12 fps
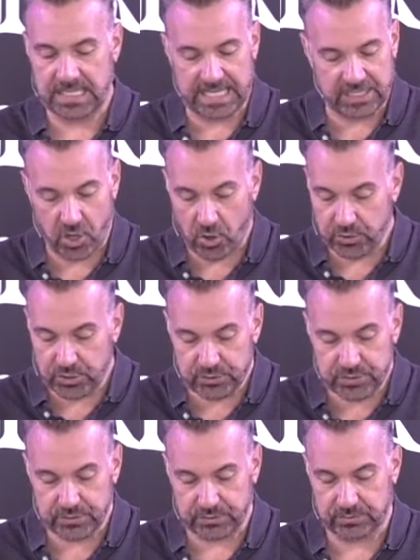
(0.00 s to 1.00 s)
in all you
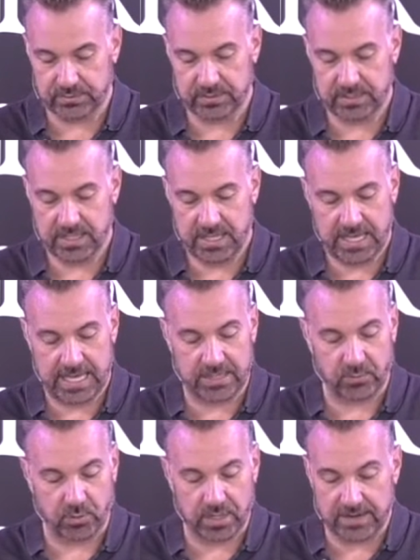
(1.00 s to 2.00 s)
do
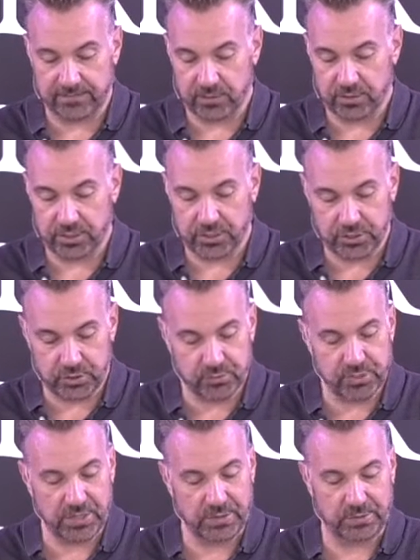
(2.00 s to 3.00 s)
and wherever you
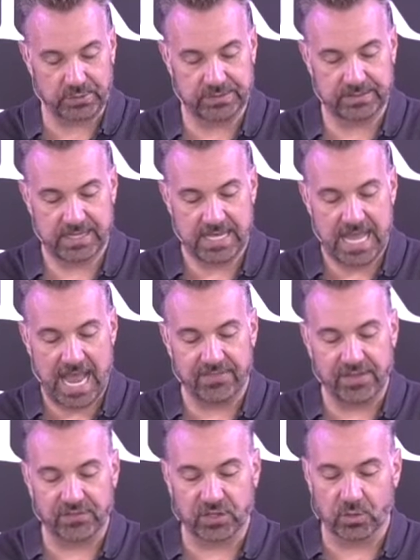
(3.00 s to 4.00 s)
go, and
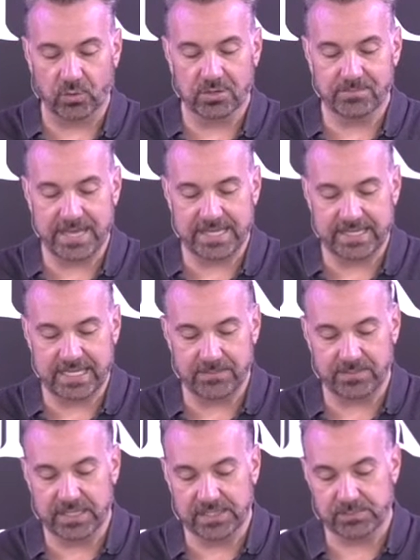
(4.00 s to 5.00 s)
that the Lord may
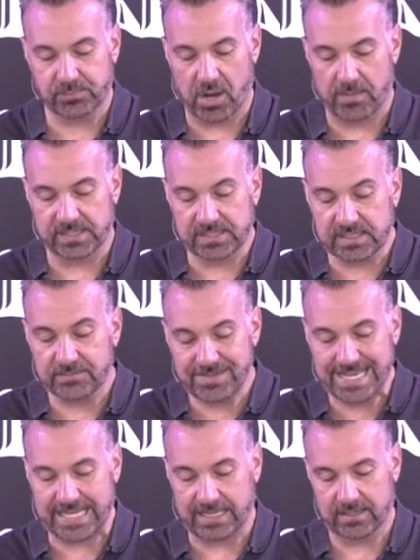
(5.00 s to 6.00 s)
keep his promise to
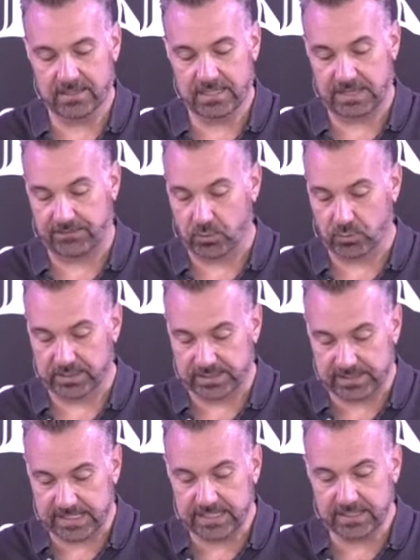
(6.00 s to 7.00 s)
me. If your
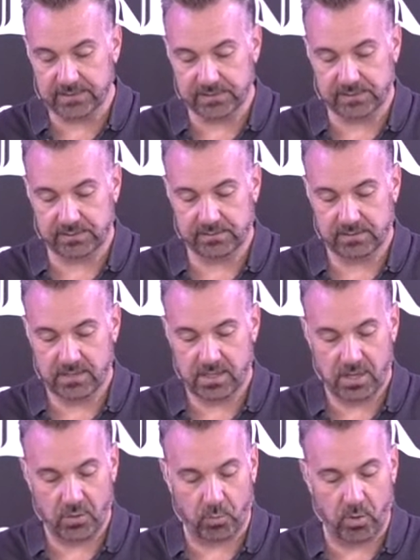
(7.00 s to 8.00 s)
descendants
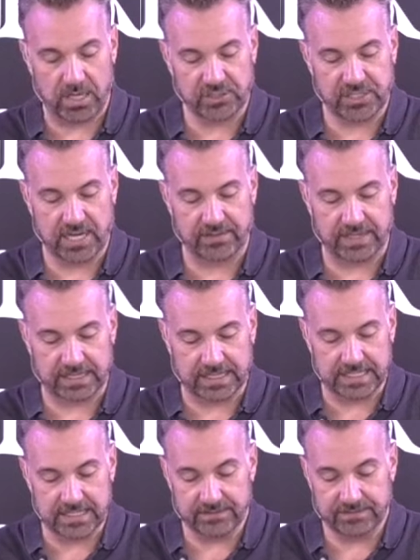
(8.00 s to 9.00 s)
watch how they
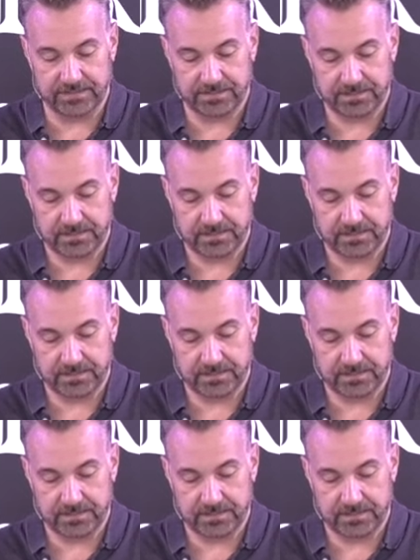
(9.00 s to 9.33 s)
live,